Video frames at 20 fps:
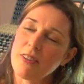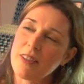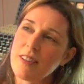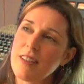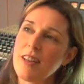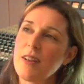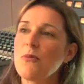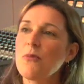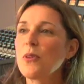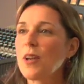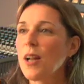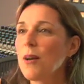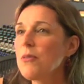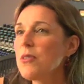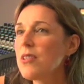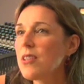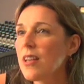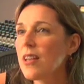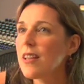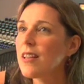And what I
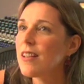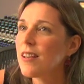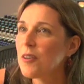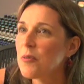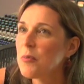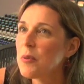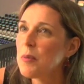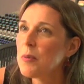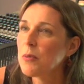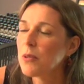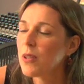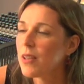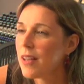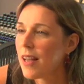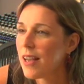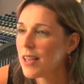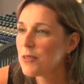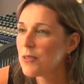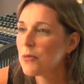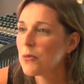would say to young people in
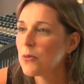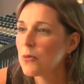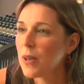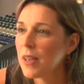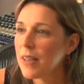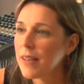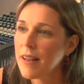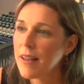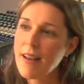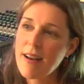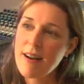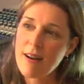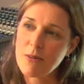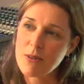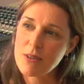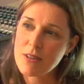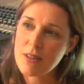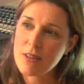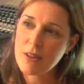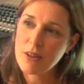Nashville right now
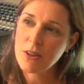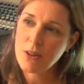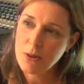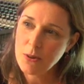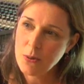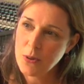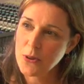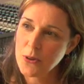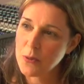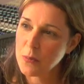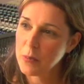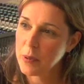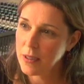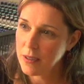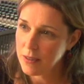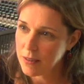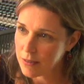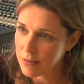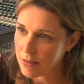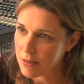is that you and your
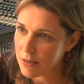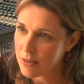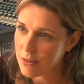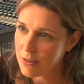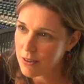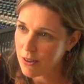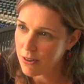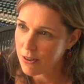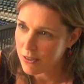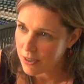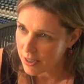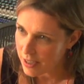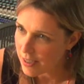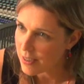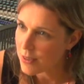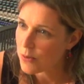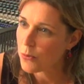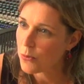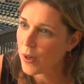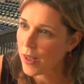peers are the
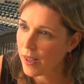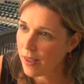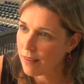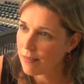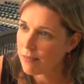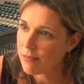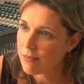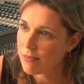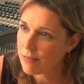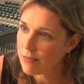next wave.